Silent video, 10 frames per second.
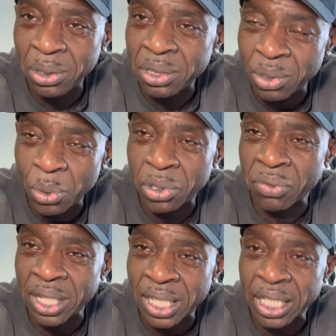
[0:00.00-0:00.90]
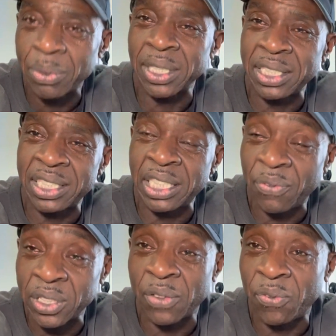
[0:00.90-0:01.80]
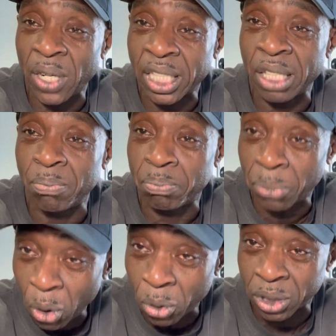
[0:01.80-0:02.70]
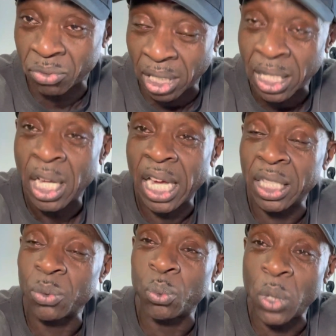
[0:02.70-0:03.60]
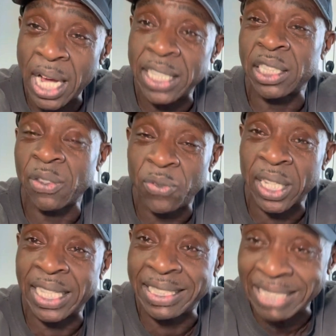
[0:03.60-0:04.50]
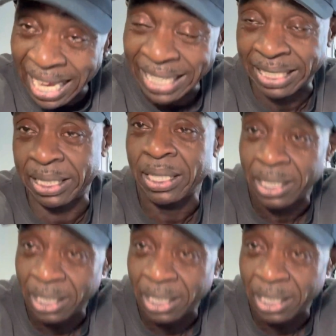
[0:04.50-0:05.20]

Who used to walk around like he was as stiff as a fucking board, right, and as wide as a fucking tank.